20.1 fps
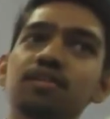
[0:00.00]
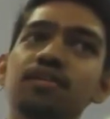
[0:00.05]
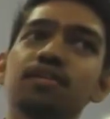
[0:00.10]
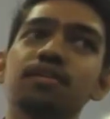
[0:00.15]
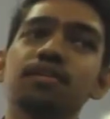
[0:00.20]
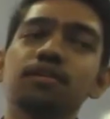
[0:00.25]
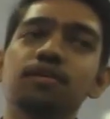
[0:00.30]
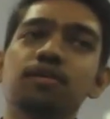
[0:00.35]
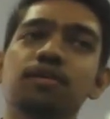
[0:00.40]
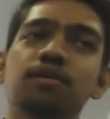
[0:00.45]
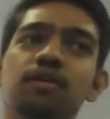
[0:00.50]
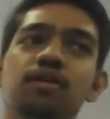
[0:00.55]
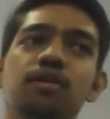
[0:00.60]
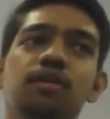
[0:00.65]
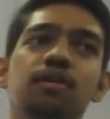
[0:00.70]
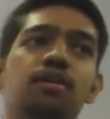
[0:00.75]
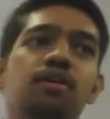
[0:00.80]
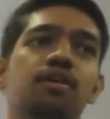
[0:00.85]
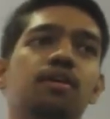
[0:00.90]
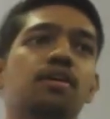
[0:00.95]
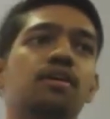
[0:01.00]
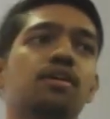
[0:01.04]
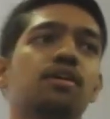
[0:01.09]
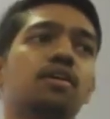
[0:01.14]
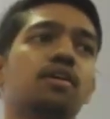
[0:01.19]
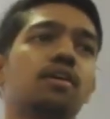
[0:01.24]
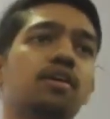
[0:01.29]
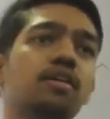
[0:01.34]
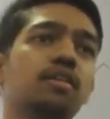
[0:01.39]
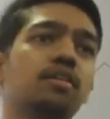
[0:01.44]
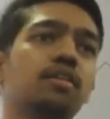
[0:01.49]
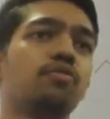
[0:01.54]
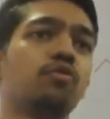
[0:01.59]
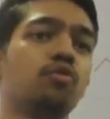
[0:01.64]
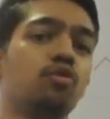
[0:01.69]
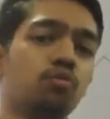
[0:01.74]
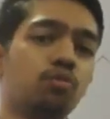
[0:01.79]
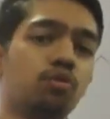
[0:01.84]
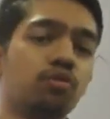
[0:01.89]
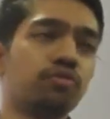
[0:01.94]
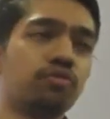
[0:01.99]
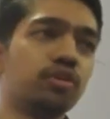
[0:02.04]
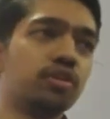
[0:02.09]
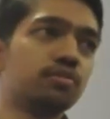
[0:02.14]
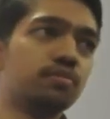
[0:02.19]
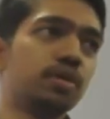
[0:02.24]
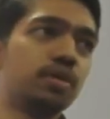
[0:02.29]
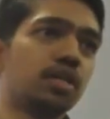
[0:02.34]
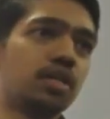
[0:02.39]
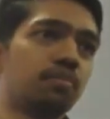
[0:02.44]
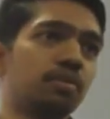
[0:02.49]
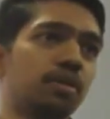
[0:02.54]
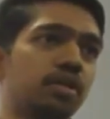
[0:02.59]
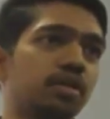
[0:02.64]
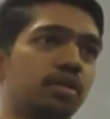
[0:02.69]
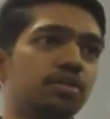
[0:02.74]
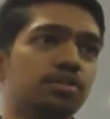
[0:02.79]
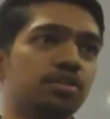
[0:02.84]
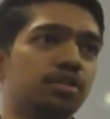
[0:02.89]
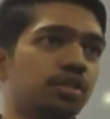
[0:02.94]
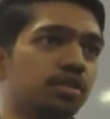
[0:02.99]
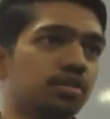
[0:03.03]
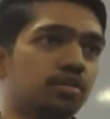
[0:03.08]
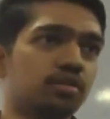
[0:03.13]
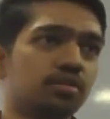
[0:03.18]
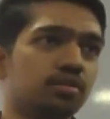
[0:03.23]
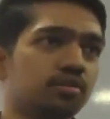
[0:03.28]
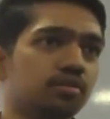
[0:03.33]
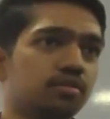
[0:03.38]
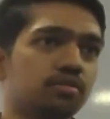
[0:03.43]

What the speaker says: is in the form of this beta pleated sheet.